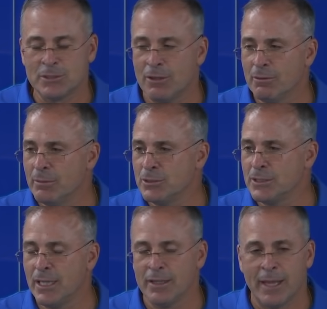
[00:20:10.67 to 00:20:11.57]
So it
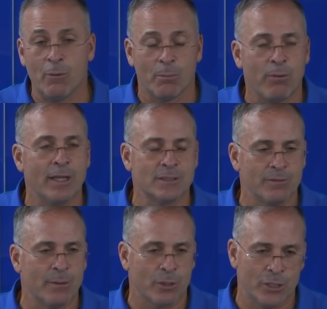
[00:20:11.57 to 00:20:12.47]
was uh, they were
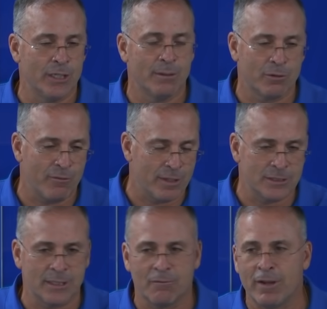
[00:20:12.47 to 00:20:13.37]
impressive. They were good. It was fun to
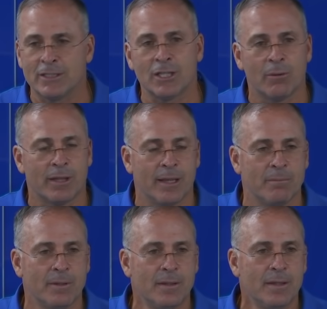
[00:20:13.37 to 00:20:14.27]
sing the fight song with them